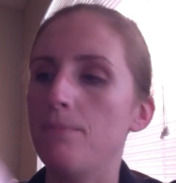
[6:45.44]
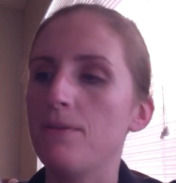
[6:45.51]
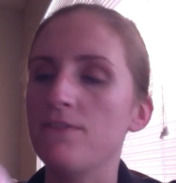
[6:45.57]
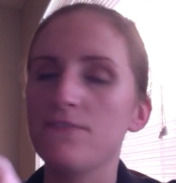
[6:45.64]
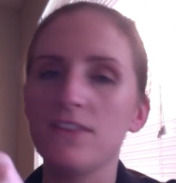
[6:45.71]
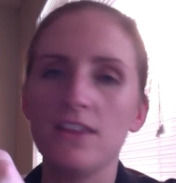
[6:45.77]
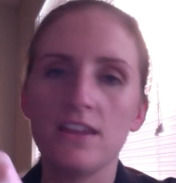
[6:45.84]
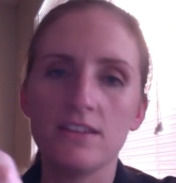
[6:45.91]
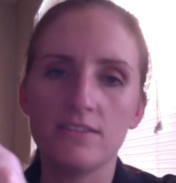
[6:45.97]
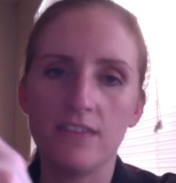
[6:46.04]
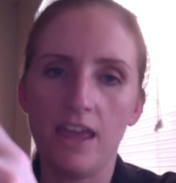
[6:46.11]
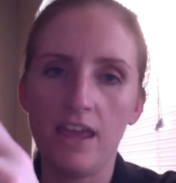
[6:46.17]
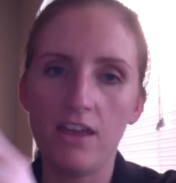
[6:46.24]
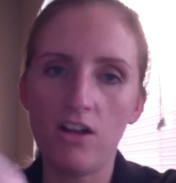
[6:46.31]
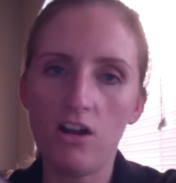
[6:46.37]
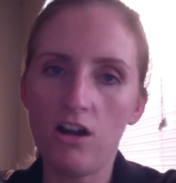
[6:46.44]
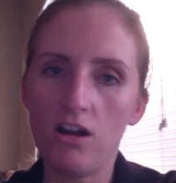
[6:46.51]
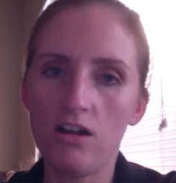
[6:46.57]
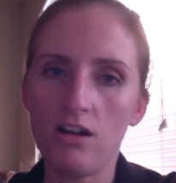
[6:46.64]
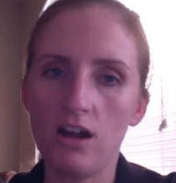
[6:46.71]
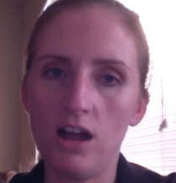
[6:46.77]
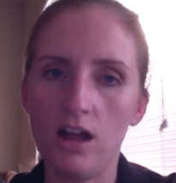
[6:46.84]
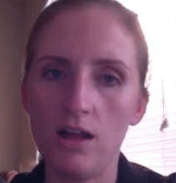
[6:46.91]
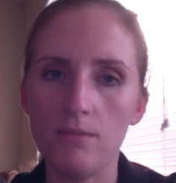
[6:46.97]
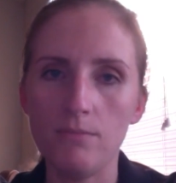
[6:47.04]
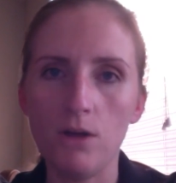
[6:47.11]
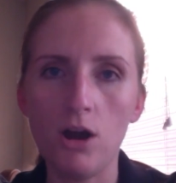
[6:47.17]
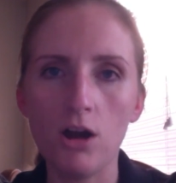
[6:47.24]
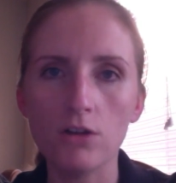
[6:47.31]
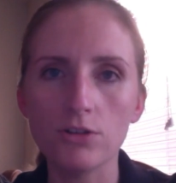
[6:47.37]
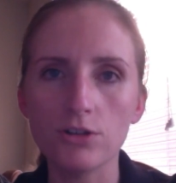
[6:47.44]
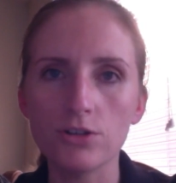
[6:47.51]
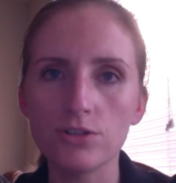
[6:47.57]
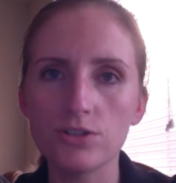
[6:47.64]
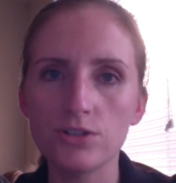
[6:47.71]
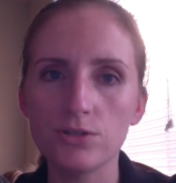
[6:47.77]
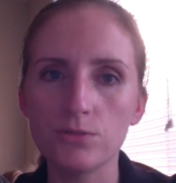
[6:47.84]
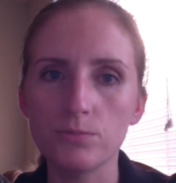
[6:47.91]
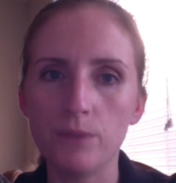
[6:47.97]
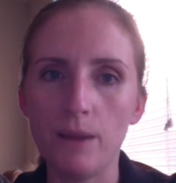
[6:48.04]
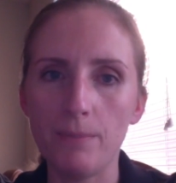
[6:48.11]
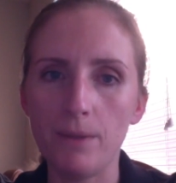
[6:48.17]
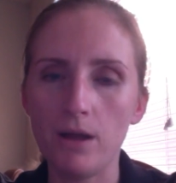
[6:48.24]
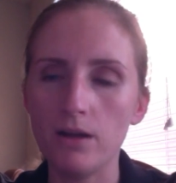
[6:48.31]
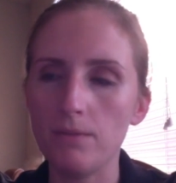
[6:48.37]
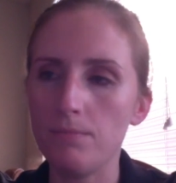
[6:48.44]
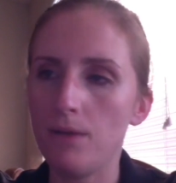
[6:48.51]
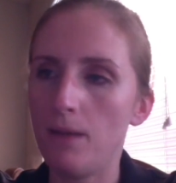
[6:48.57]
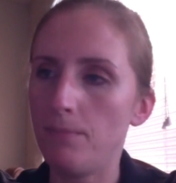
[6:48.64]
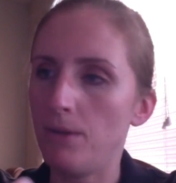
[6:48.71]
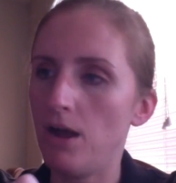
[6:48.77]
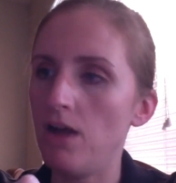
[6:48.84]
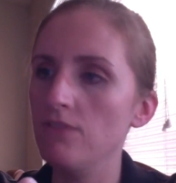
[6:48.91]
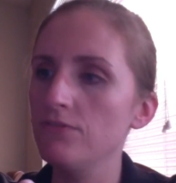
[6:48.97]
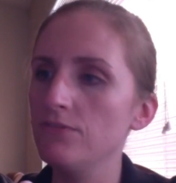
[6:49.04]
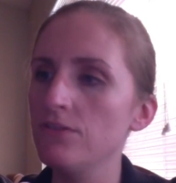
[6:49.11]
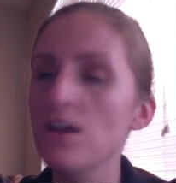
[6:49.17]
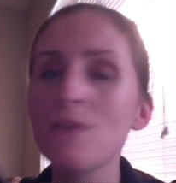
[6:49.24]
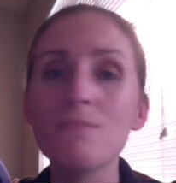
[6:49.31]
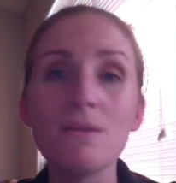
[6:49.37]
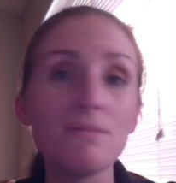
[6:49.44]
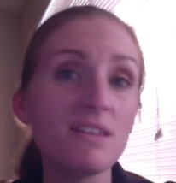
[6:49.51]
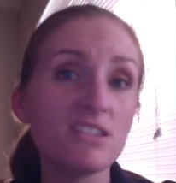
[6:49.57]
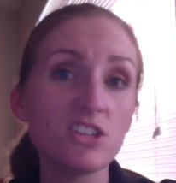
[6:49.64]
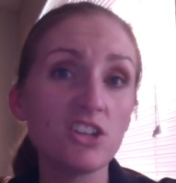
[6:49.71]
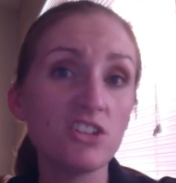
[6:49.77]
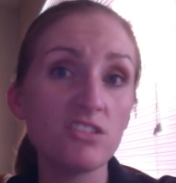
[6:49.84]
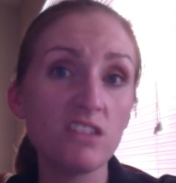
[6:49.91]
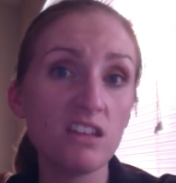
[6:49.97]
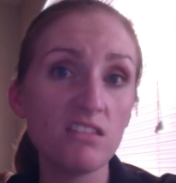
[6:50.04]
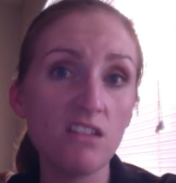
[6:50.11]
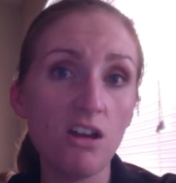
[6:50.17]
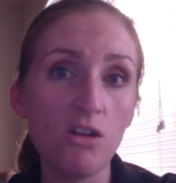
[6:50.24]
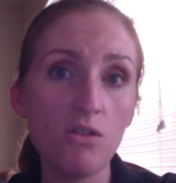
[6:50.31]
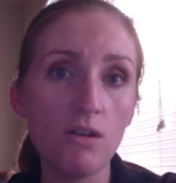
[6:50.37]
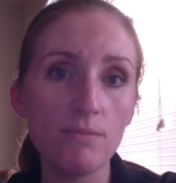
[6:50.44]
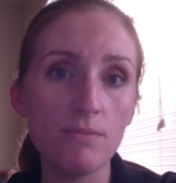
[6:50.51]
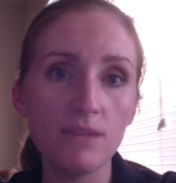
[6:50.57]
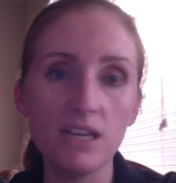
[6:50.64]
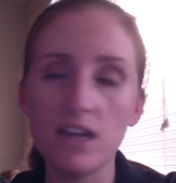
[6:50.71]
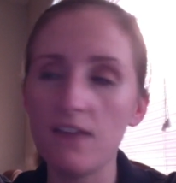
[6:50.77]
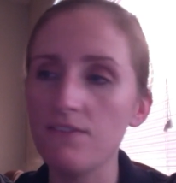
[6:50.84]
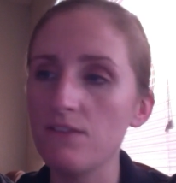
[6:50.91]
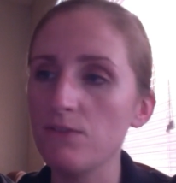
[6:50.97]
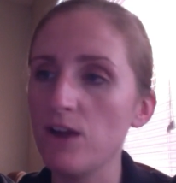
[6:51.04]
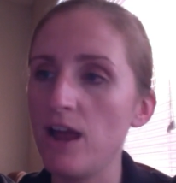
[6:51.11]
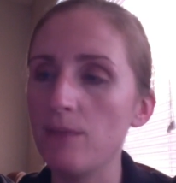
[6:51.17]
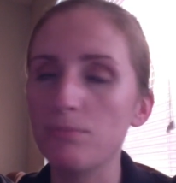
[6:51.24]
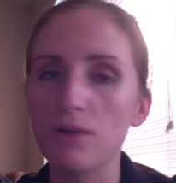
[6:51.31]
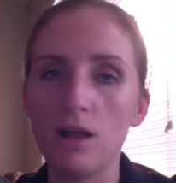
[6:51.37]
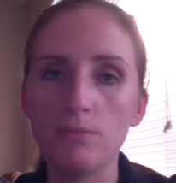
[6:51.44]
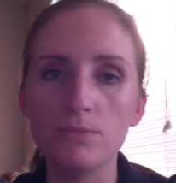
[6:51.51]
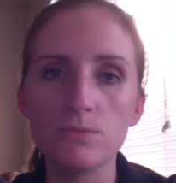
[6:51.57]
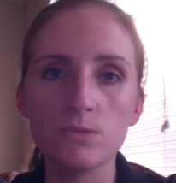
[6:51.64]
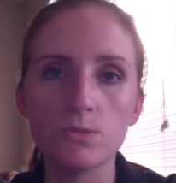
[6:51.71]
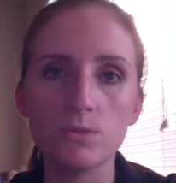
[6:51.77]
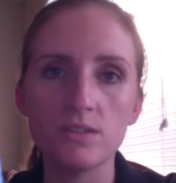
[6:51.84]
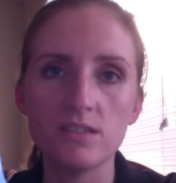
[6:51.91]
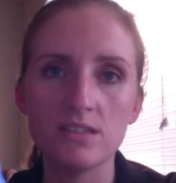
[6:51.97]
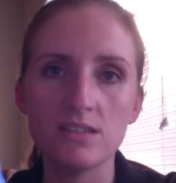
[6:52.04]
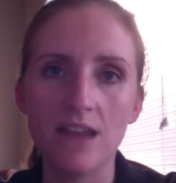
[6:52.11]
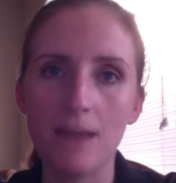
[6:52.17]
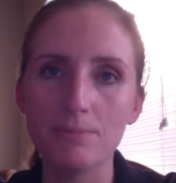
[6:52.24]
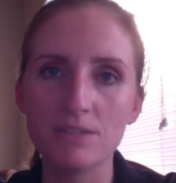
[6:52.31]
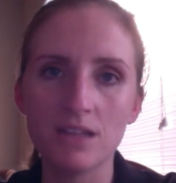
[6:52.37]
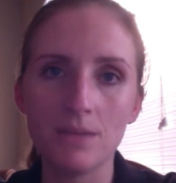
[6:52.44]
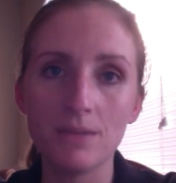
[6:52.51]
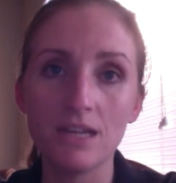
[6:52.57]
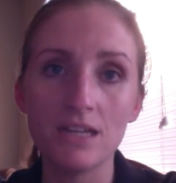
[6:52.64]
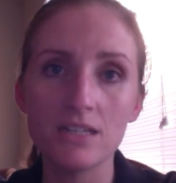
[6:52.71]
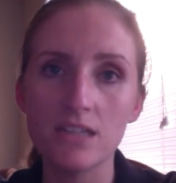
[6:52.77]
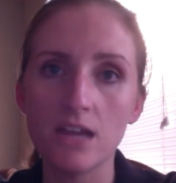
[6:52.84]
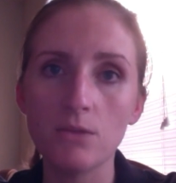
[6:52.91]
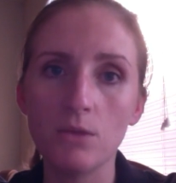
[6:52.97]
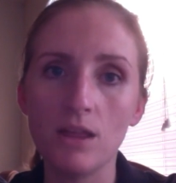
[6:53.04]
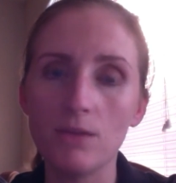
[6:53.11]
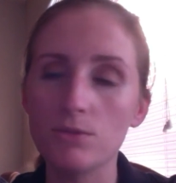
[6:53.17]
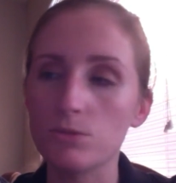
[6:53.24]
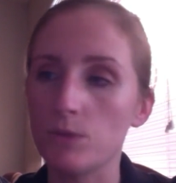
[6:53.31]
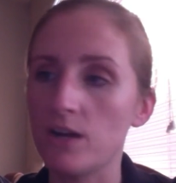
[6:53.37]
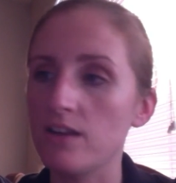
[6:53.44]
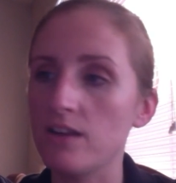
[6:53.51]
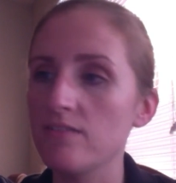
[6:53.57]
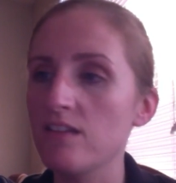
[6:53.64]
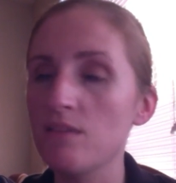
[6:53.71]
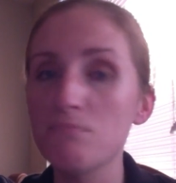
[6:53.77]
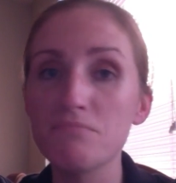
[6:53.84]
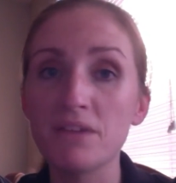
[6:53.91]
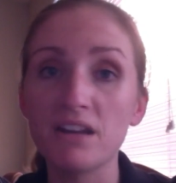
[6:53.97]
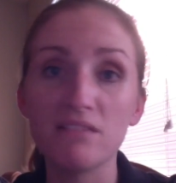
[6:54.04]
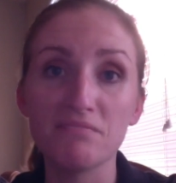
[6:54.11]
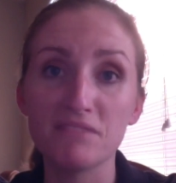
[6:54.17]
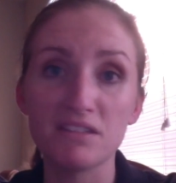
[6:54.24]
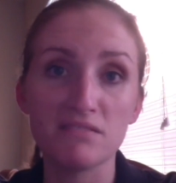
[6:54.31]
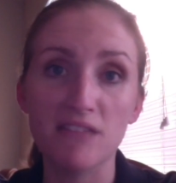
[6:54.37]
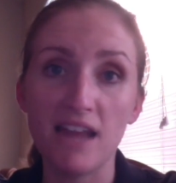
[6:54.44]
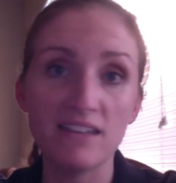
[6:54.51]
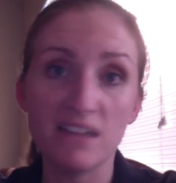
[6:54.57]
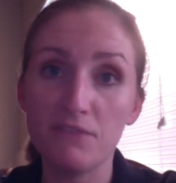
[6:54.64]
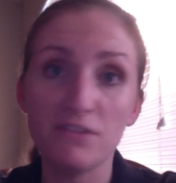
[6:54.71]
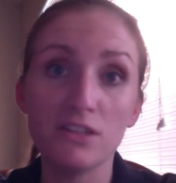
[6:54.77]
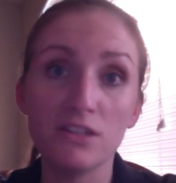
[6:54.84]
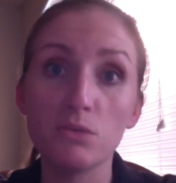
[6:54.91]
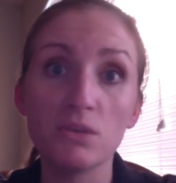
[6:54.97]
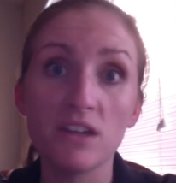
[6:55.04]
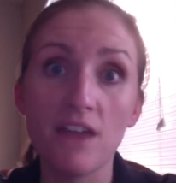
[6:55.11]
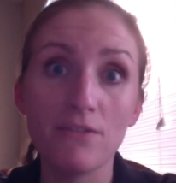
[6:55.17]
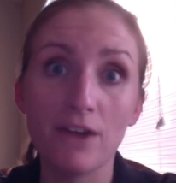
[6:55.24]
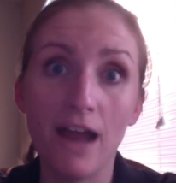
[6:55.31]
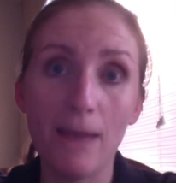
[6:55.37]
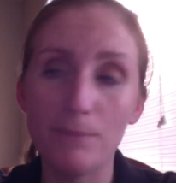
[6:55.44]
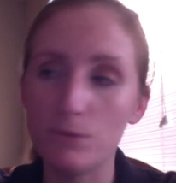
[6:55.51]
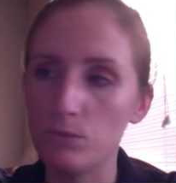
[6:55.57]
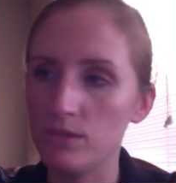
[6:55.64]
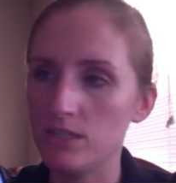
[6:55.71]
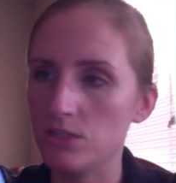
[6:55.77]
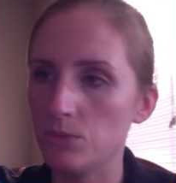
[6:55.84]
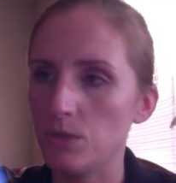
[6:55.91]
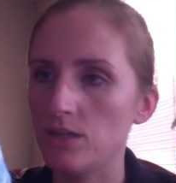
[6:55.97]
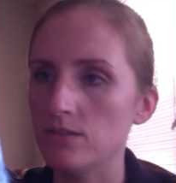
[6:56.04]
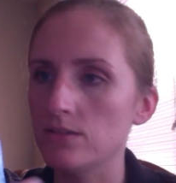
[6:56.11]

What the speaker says: I feel like they are harder to pop on and pop off. Maybe that's a good thing though. I mean, I've never had problems with snaps coming undone while I was wearing them, but that definitely would never happen with this one.